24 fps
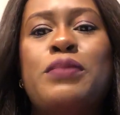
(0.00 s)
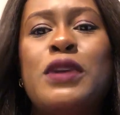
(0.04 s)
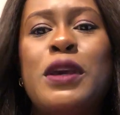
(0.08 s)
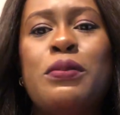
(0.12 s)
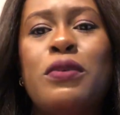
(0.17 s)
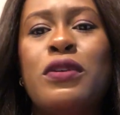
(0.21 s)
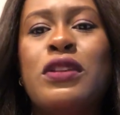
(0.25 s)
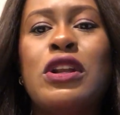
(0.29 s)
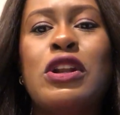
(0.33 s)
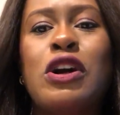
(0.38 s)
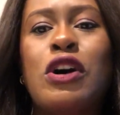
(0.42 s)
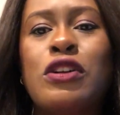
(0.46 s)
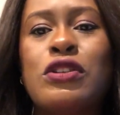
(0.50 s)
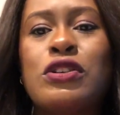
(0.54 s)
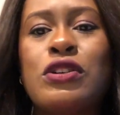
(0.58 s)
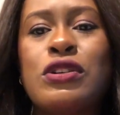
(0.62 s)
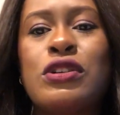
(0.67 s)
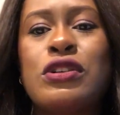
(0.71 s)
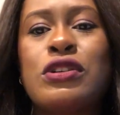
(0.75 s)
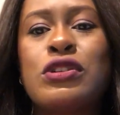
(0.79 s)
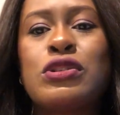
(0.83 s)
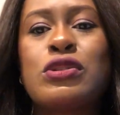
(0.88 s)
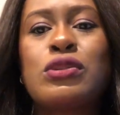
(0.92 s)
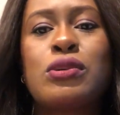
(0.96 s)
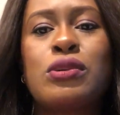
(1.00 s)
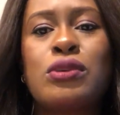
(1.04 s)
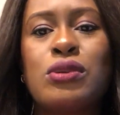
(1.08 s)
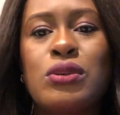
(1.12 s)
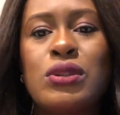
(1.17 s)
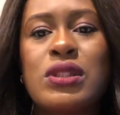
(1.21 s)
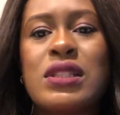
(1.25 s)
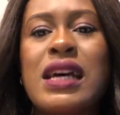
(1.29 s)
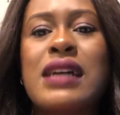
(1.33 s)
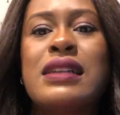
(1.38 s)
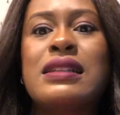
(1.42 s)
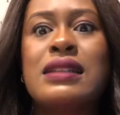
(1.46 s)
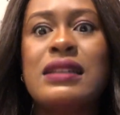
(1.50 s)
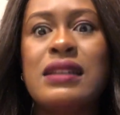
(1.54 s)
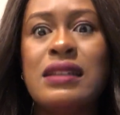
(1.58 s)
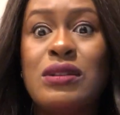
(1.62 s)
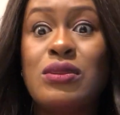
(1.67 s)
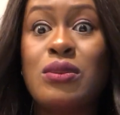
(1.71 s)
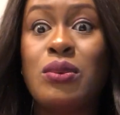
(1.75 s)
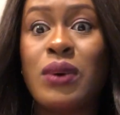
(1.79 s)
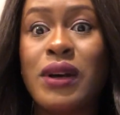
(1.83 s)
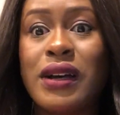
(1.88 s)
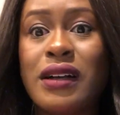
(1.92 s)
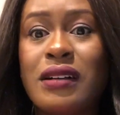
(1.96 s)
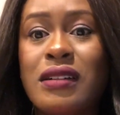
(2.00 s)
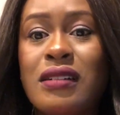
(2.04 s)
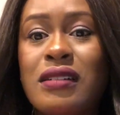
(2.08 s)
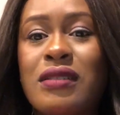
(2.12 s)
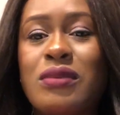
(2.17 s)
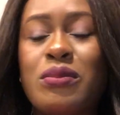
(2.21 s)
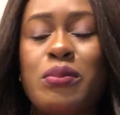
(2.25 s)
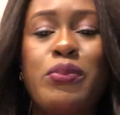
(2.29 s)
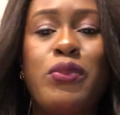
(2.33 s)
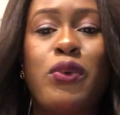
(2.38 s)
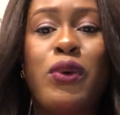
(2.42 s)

people in other schools that did well,